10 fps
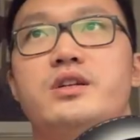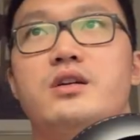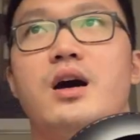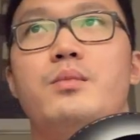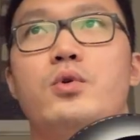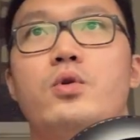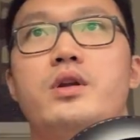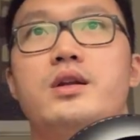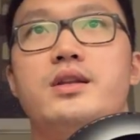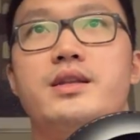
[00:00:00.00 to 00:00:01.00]
upload
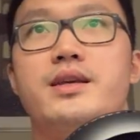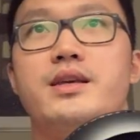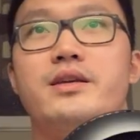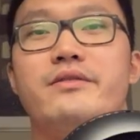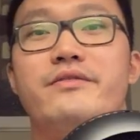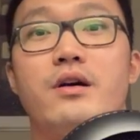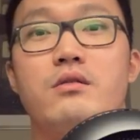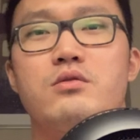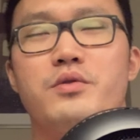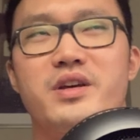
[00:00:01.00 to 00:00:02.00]
the
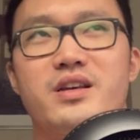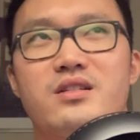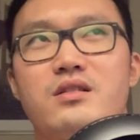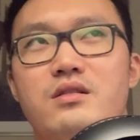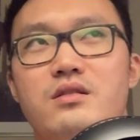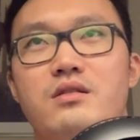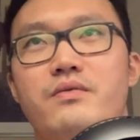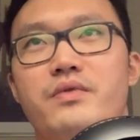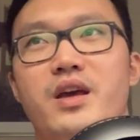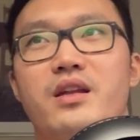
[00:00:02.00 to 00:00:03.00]
file over here,
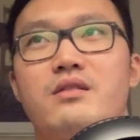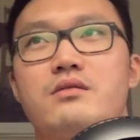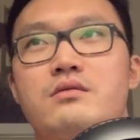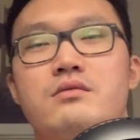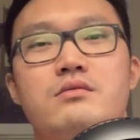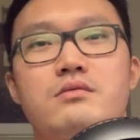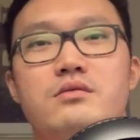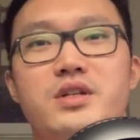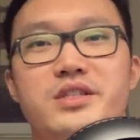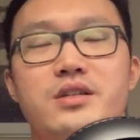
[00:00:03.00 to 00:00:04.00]
and
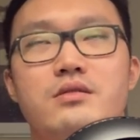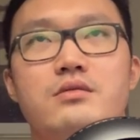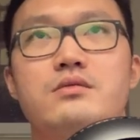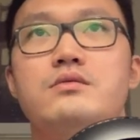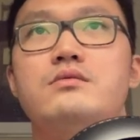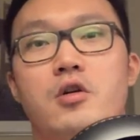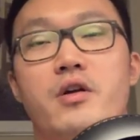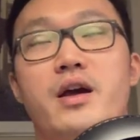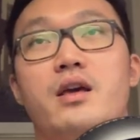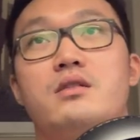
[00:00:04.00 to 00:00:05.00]
that's it.
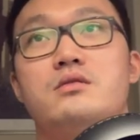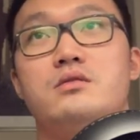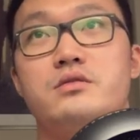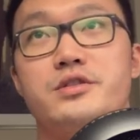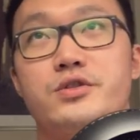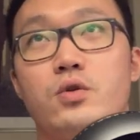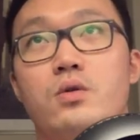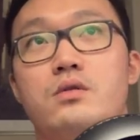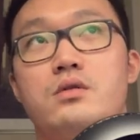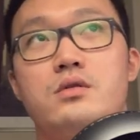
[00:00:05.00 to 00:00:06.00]
Alright, so
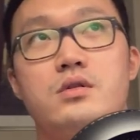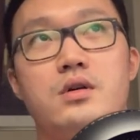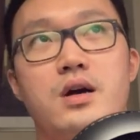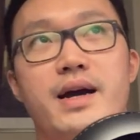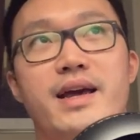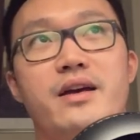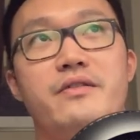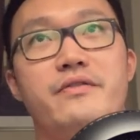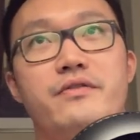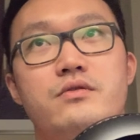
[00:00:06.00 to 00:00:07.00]
I
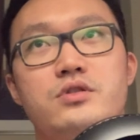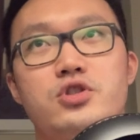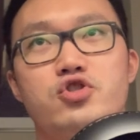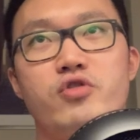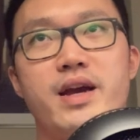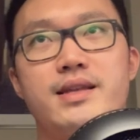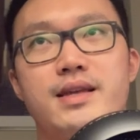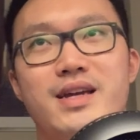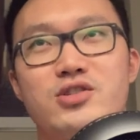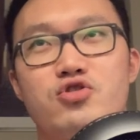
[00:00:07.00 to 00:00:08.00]
have dragged
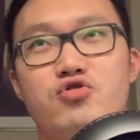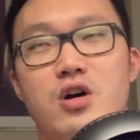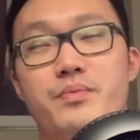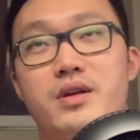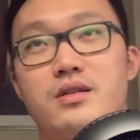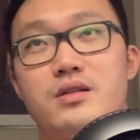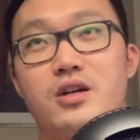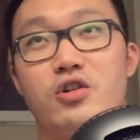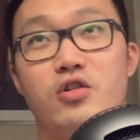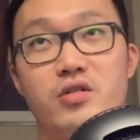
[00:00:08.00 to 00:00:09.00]
and dropped the
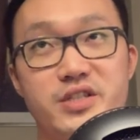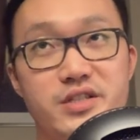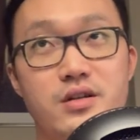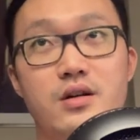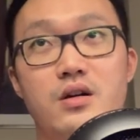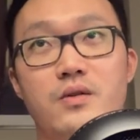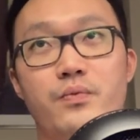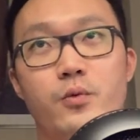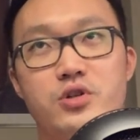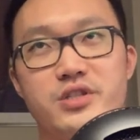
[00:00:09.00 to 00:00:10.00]
course,
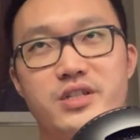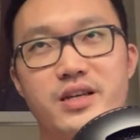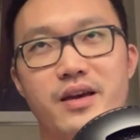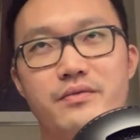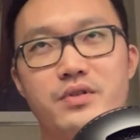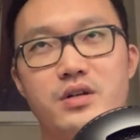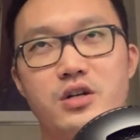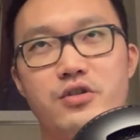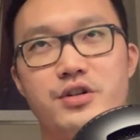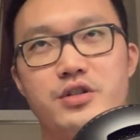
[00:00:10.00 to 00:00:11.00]
which is the Canva
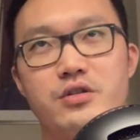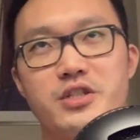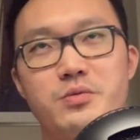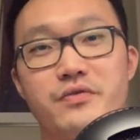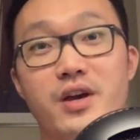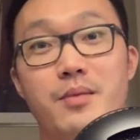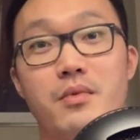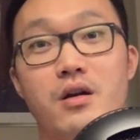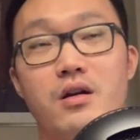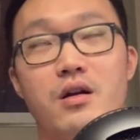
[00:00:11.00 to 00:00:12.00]
crash course with
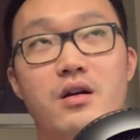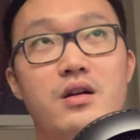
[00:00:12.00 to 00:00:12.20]
MRR,